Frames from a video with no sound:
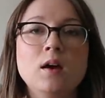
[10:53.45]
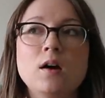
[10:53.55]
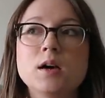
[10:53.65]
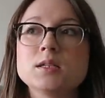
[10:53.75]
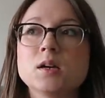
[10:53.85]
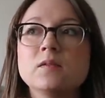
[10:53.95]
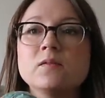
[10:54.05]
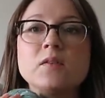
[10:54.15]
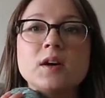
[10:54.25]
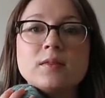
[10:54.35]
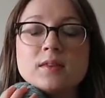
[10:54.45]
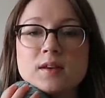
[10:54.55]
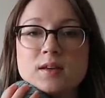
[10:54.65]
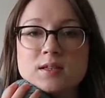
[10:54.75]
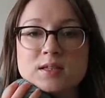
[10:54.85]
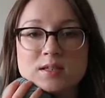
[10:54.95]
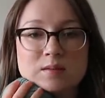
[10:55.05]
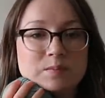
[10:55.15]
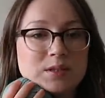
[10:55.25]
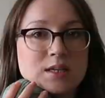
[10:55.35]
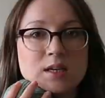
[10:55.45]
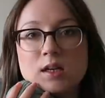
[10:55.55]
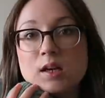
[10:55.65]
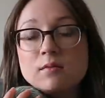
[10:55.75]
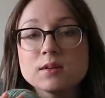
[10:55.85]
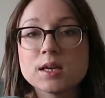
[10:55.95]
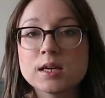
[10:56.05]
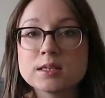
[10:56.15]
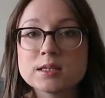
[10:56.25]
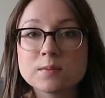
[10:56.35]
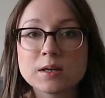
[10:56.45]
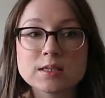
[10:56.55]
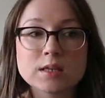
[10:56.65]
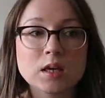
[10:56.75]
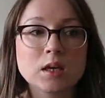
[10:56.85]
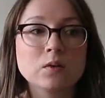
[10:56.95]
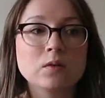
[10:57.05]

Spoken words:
I don't find this particularly irritating to my skin,